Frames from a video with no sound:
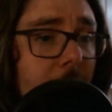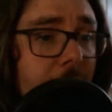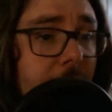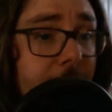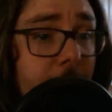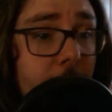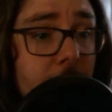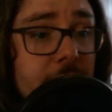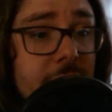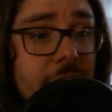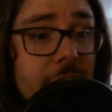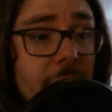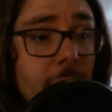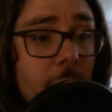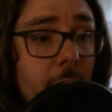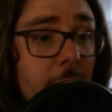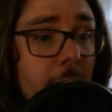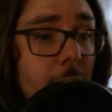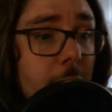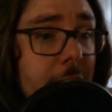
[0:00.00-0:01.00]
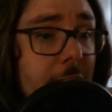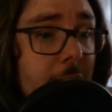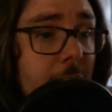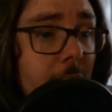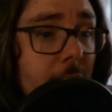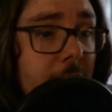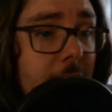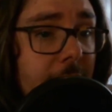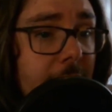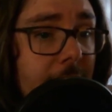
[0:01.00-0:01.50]
The first thing we will be
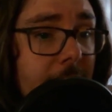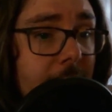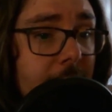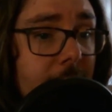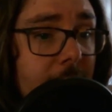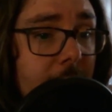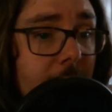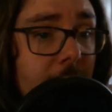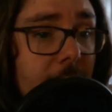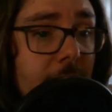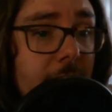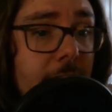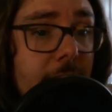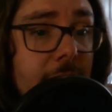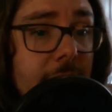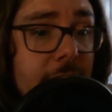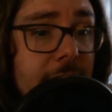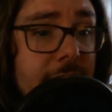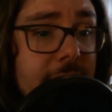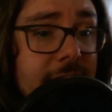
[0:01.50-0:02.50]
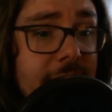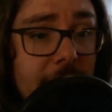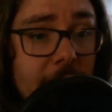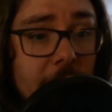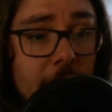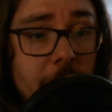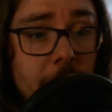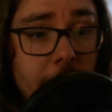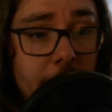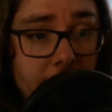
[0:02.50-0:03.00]
looking at is
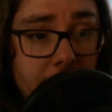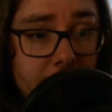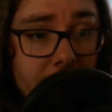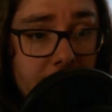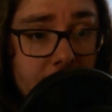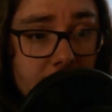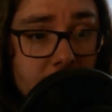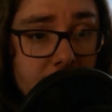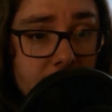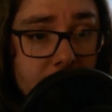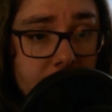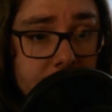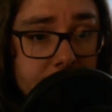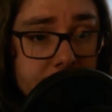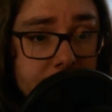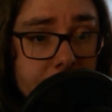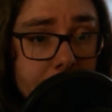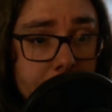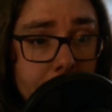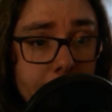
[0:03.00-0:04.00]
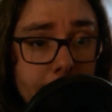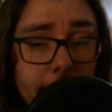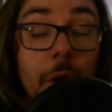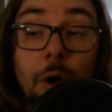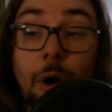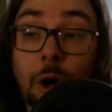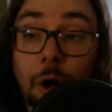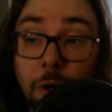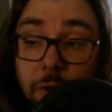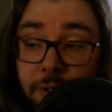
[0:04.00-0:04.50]
sound propagation.
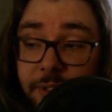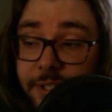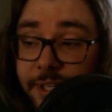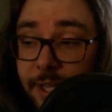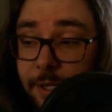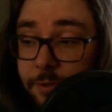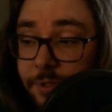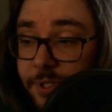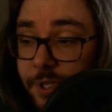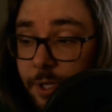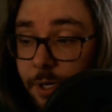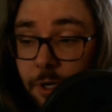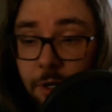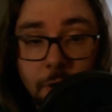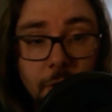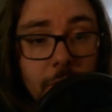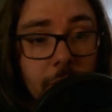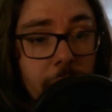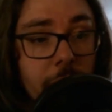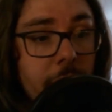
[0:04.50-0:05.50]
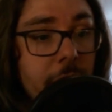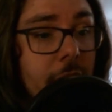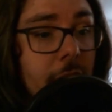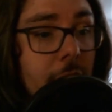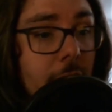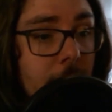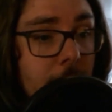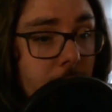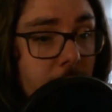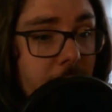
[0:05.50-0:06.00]
All sounds that occur,
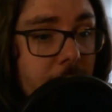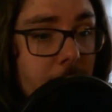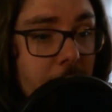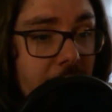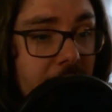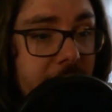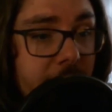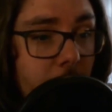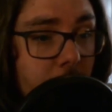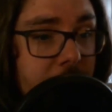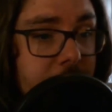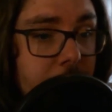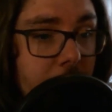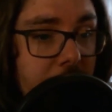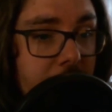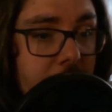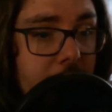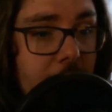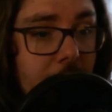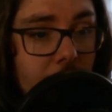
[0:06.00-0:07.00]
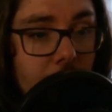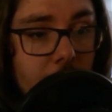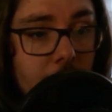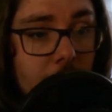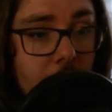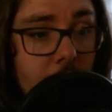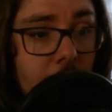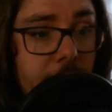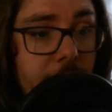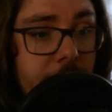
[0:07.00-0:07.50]
including my voice right now,
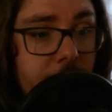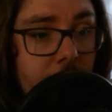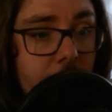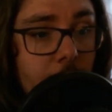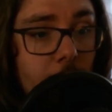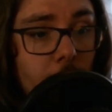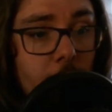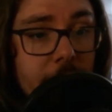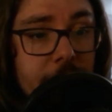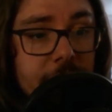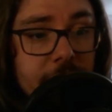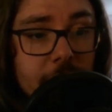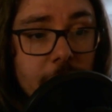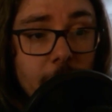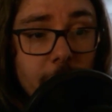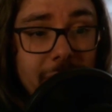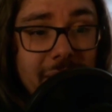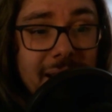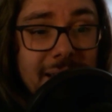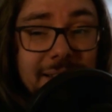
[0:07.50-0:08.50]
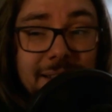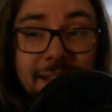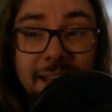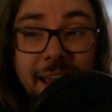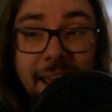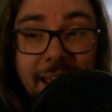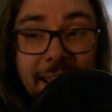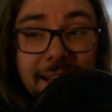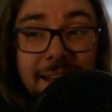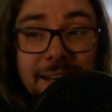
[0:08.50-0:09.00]
follow what is known as the
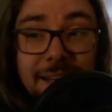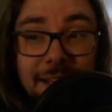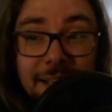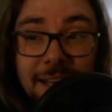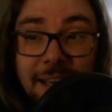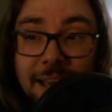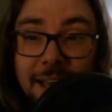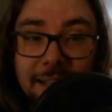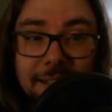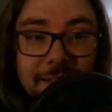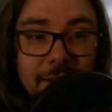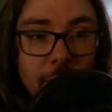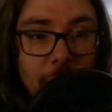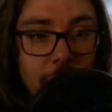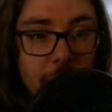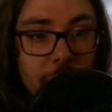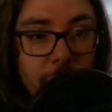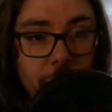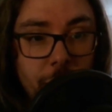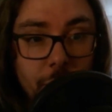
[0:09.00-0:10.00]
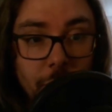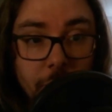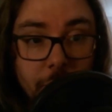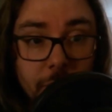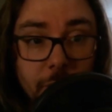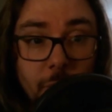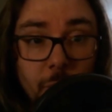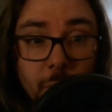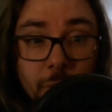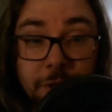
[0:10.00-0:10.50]
ADSR chart,
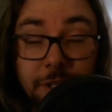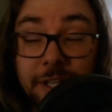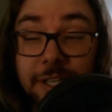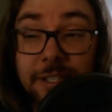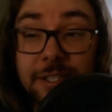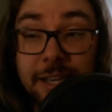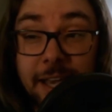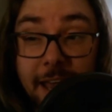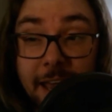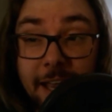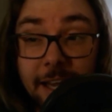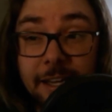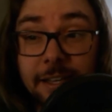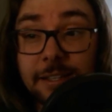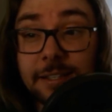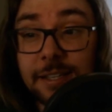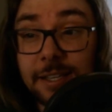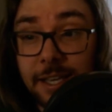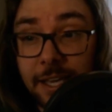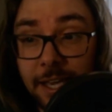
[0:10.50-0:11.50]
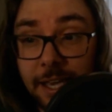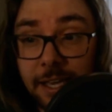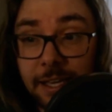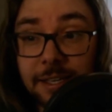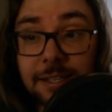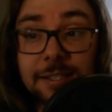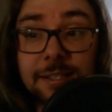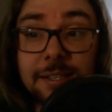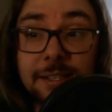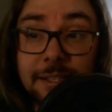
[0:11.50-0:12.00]
or the attack,
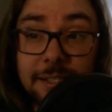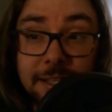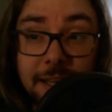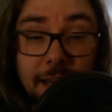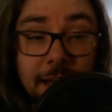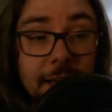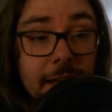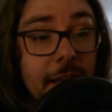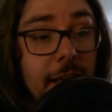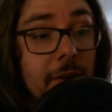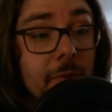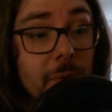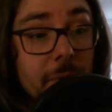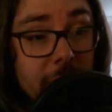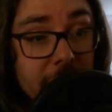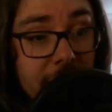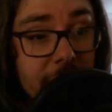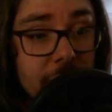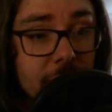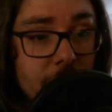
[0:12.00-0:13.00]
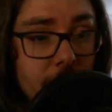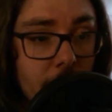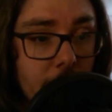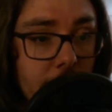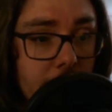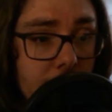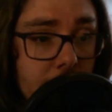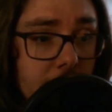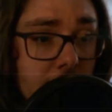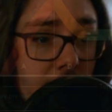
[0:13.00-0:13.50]
decay, sustain, and release
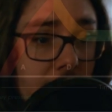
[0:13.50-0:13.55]
chart.